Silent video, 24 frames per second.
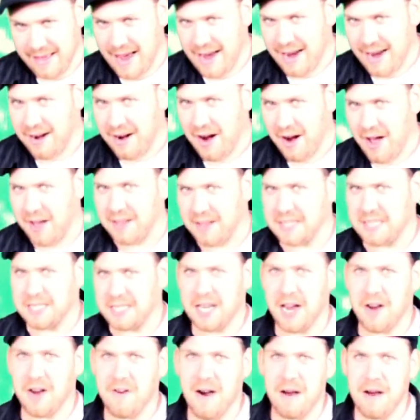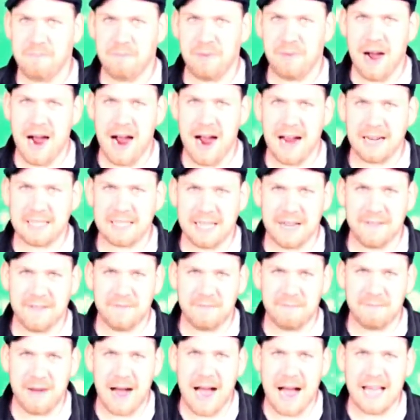They're also a part of
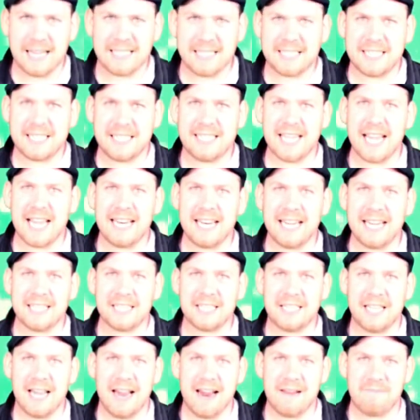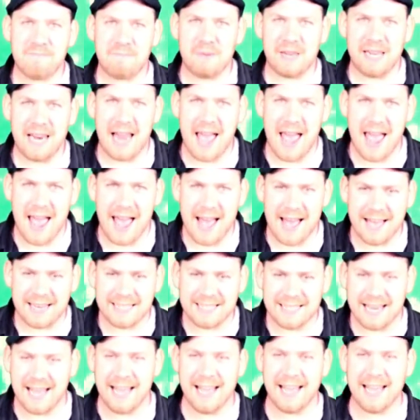my sinister
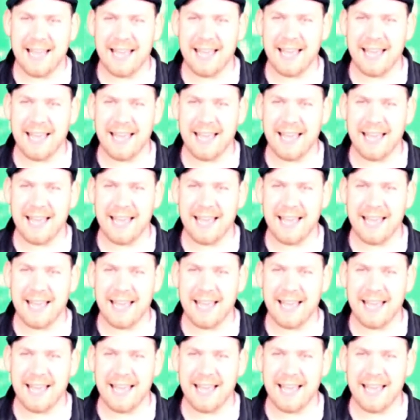plan.